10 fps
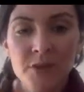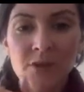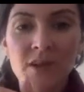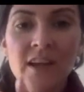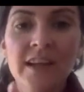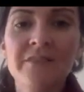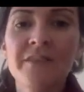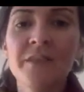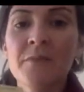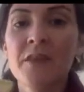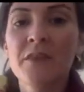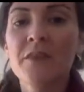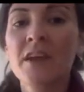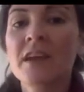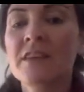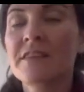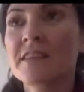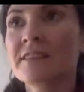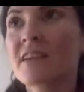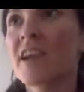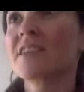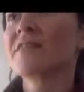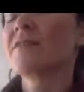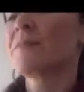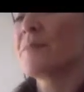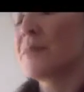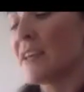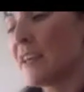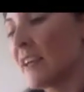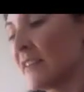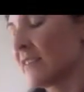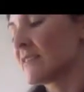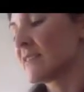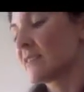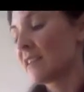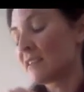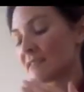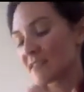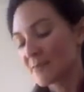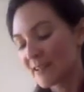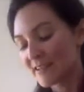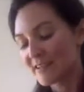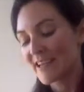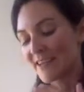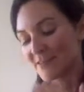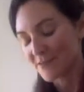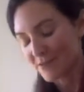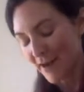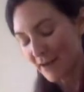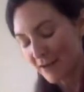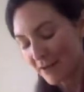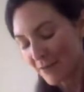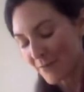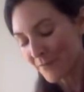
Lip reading: what you're learning for the month. This kind of being in this stability and strength,